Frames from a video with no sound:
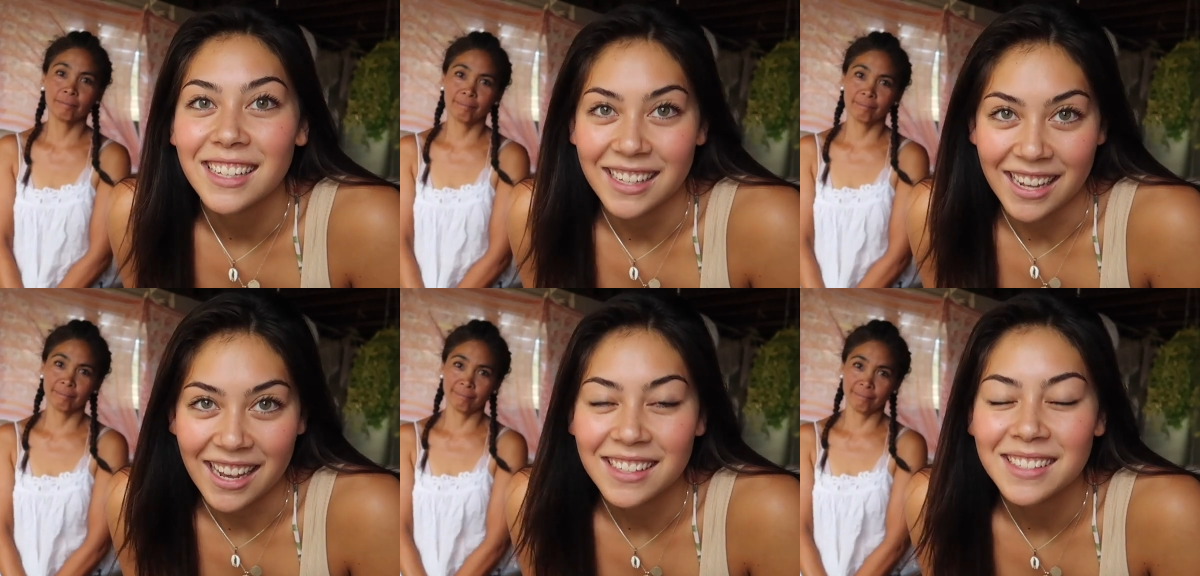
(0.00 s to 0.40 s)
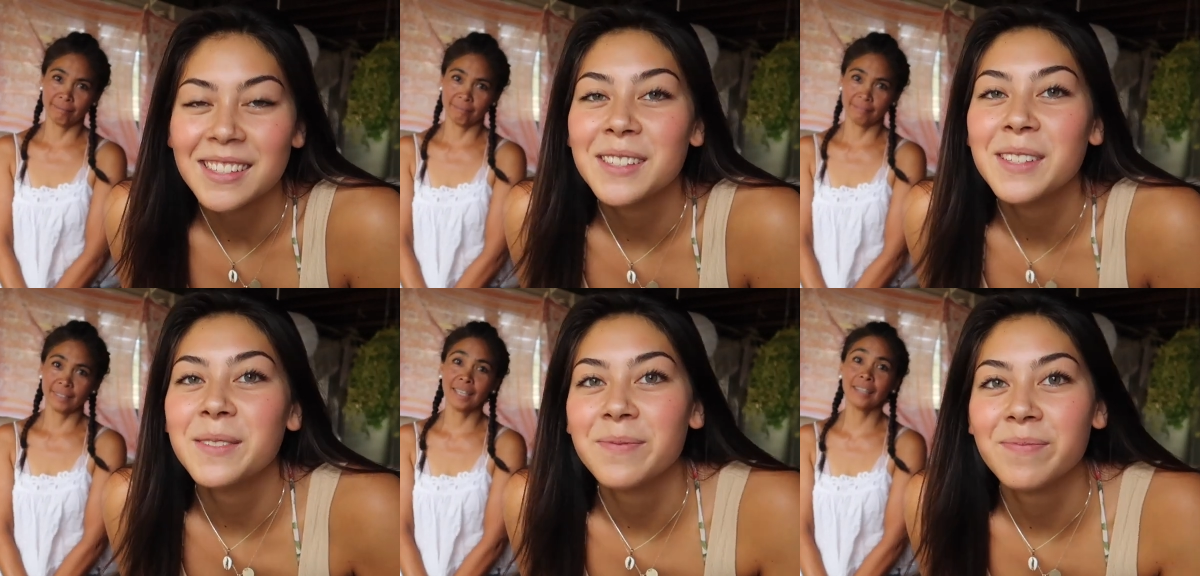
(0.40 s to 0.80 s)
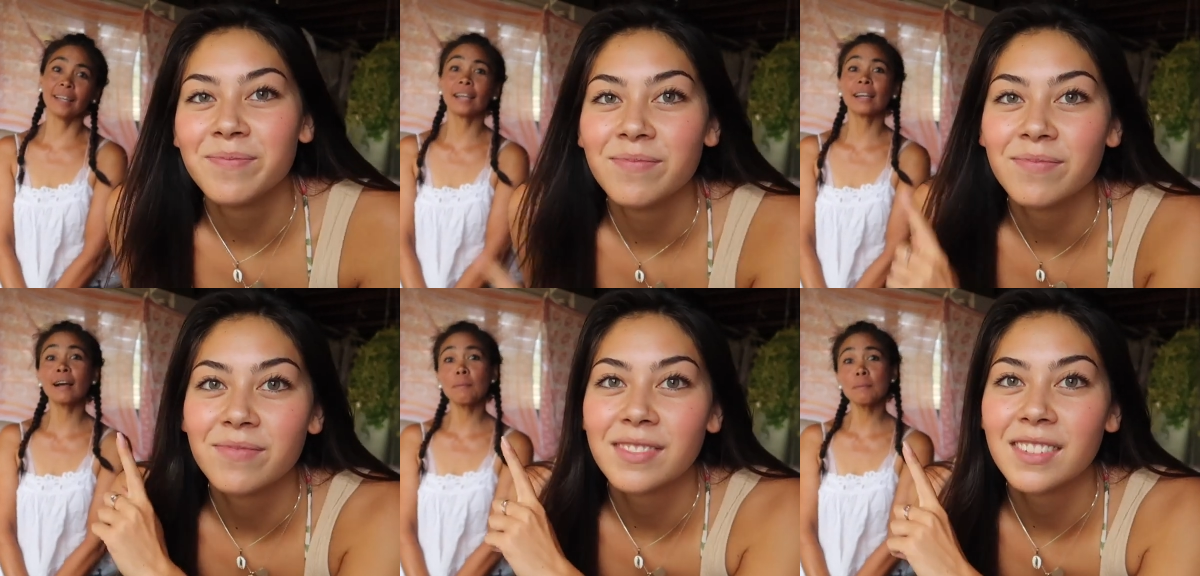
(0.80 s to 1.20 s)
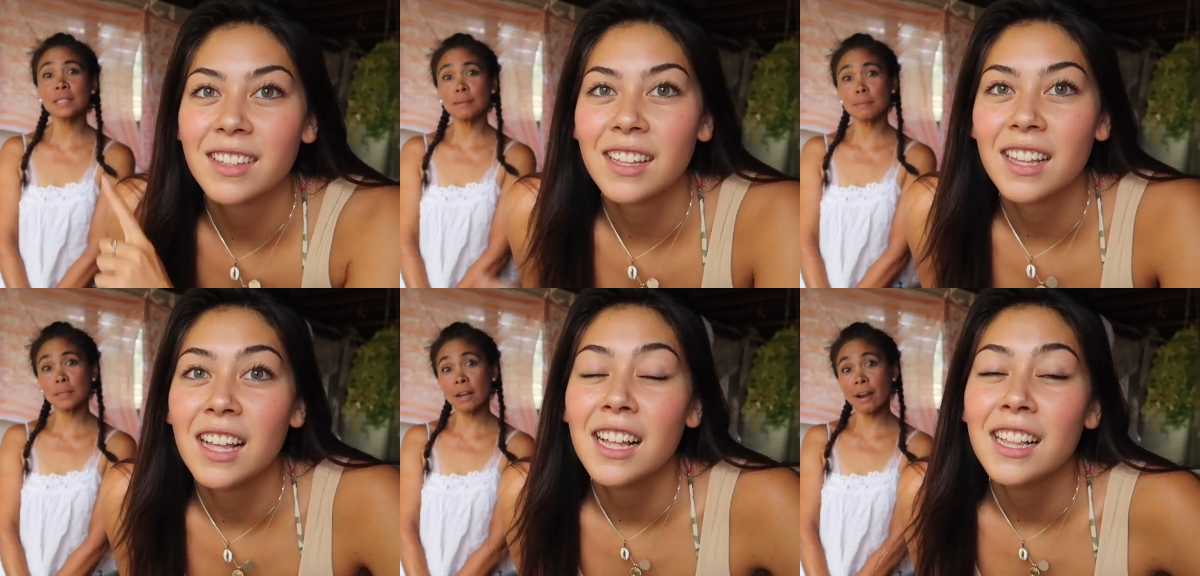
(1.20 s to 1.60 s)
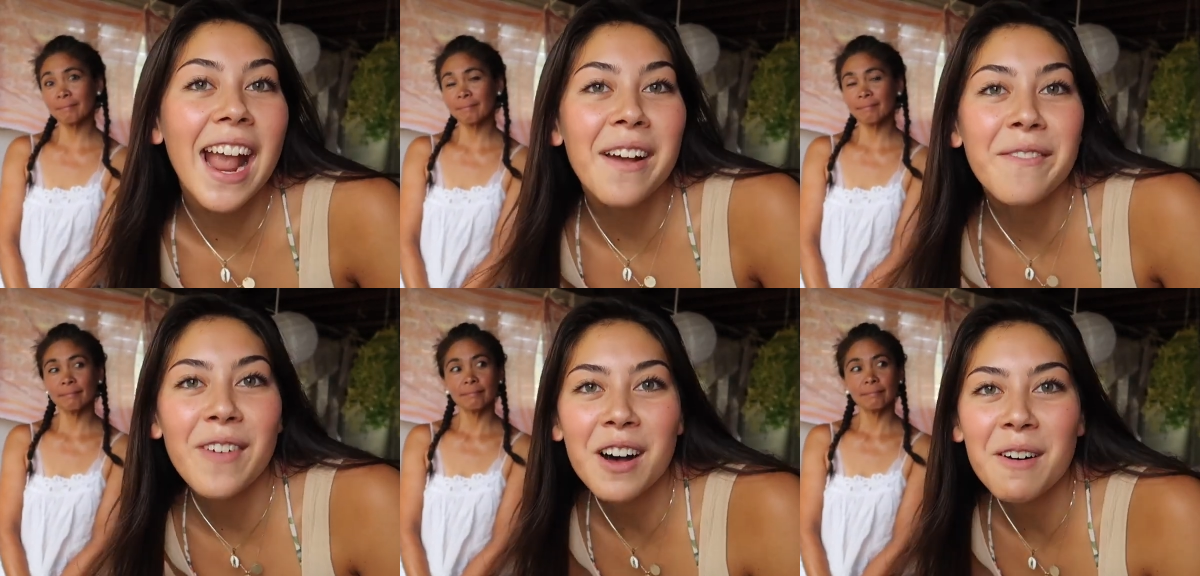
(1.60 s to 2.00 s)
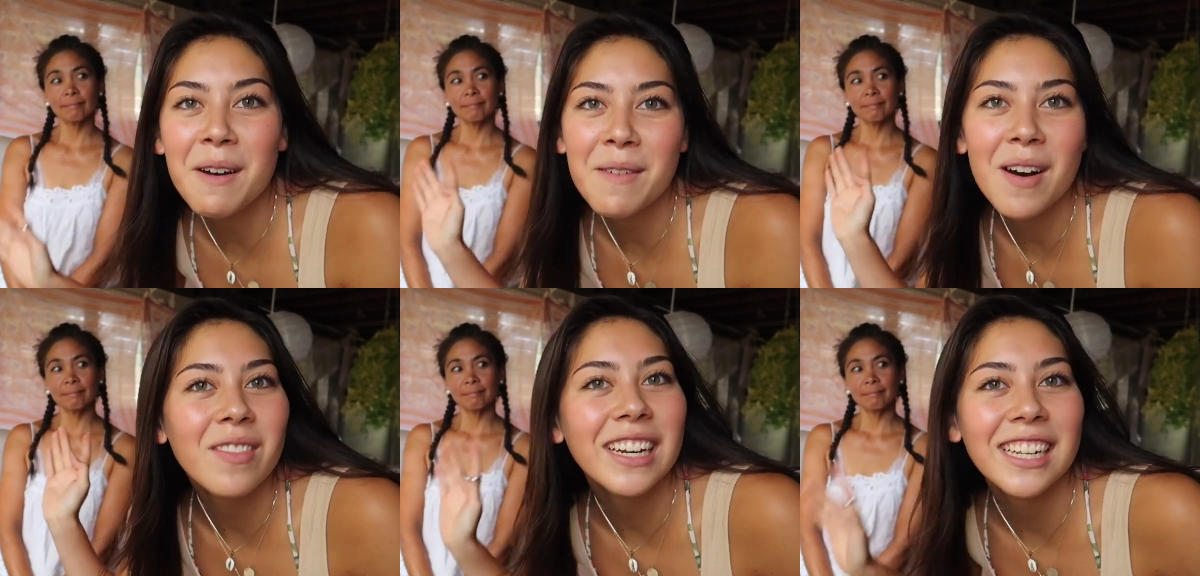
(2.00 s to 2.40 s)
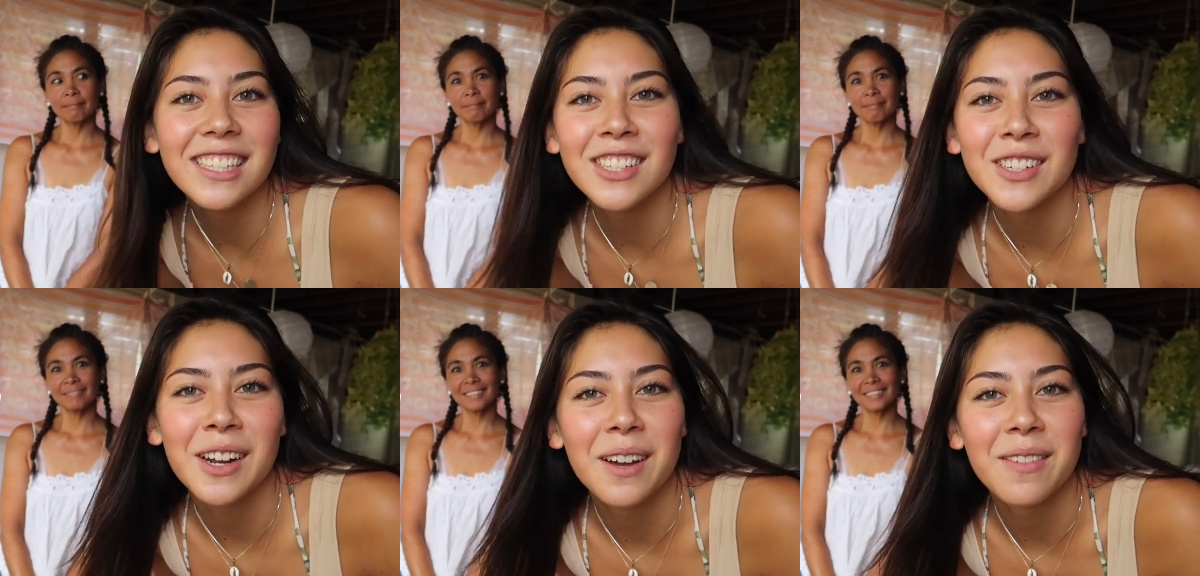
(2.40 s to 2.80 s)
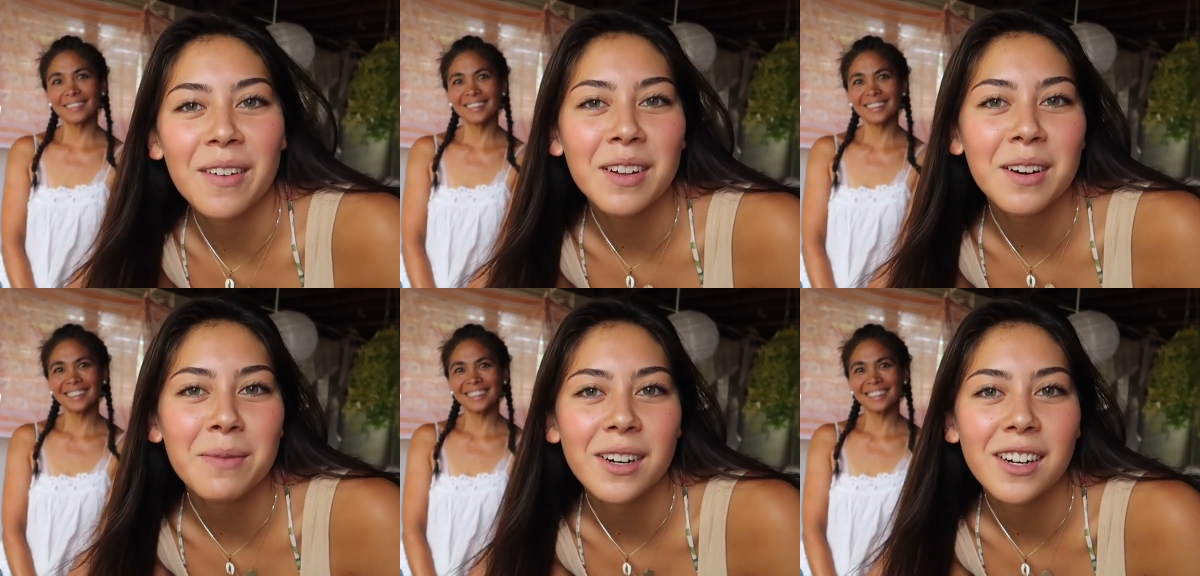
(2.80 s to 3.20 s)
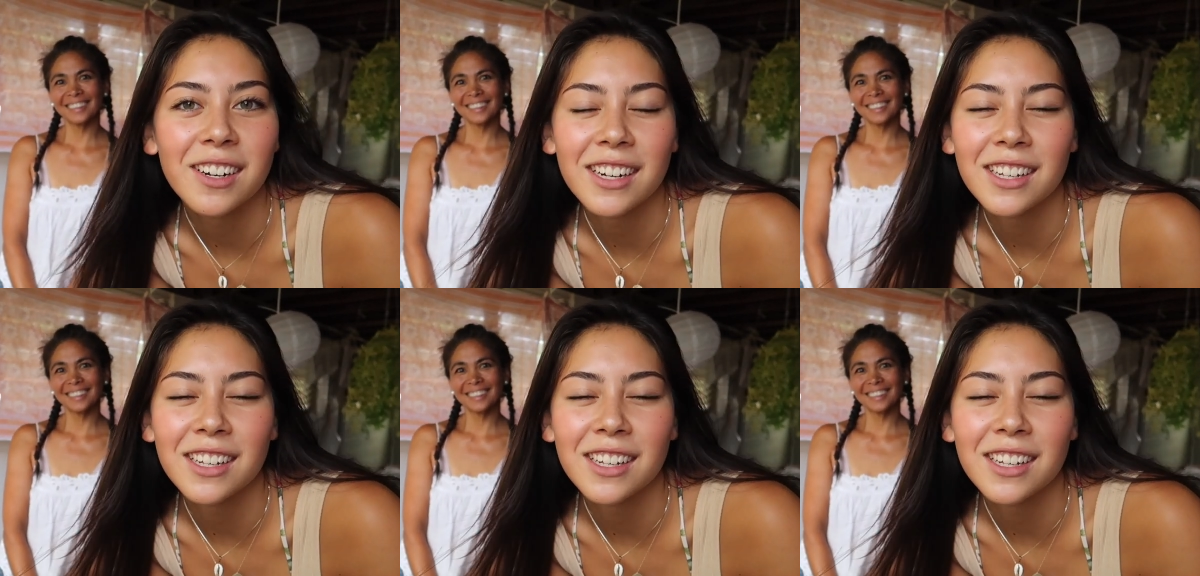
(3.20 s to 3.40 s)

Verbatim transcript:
Speaker 1: Yes. Like, comment, subscribe. And follow my mom on Instagram. I'm gonna put her